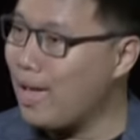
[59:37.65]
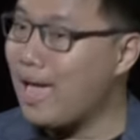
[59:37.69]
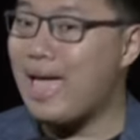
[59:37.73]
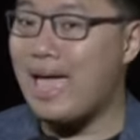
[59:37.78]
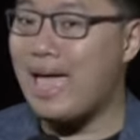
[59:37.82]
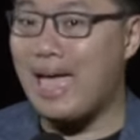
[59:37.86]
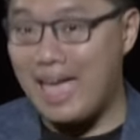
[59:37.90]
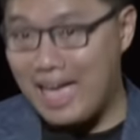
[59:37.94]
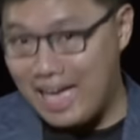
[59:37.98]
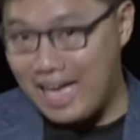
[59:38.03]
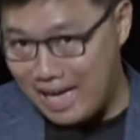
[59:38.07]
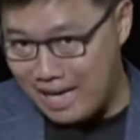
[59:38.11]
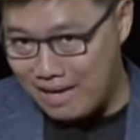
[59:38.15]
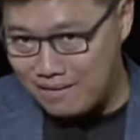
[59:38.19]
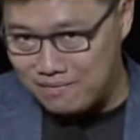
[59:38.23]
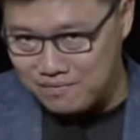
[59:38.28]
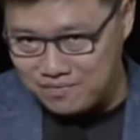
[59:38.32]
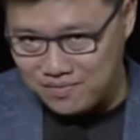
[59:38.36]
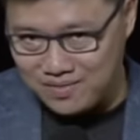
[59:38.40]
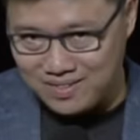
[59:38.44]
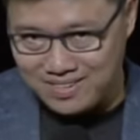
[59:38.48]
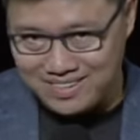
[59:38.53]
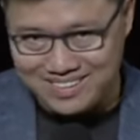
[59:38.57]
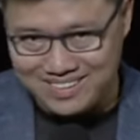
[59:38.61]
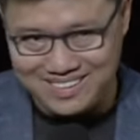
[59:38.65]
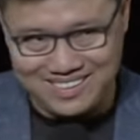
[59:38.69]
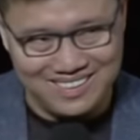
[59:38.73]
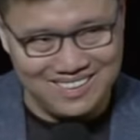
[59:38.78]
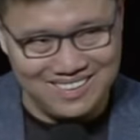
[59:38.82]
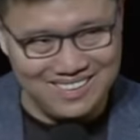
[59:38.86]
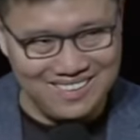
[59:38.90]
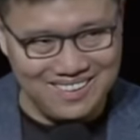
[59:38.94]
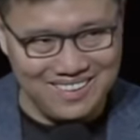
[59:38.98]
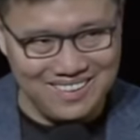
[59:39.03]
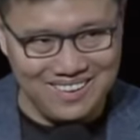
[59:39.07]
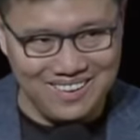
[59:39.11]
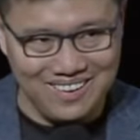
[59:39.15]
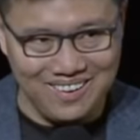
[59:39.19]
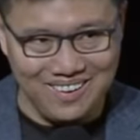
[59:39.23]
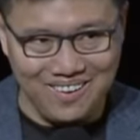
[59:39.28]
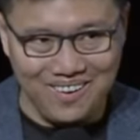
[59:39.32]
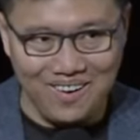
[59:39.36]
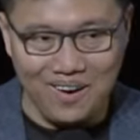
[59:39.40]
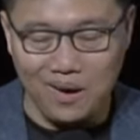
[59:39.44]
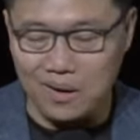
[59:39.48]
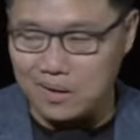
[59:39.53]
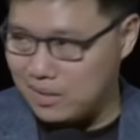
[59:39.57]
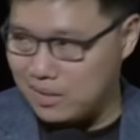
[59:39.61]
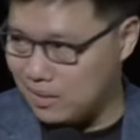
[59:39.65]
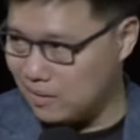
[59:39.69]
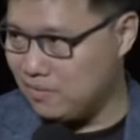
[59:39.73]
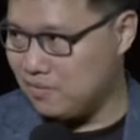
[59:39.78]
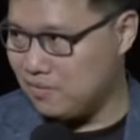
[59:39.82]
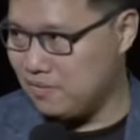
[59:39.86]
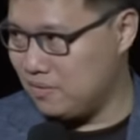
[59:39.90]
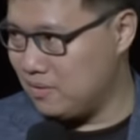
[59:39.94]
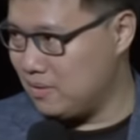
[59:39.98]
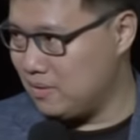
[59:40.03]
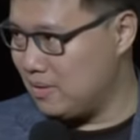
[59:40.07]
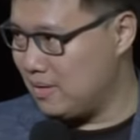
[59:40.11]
heaven on earth.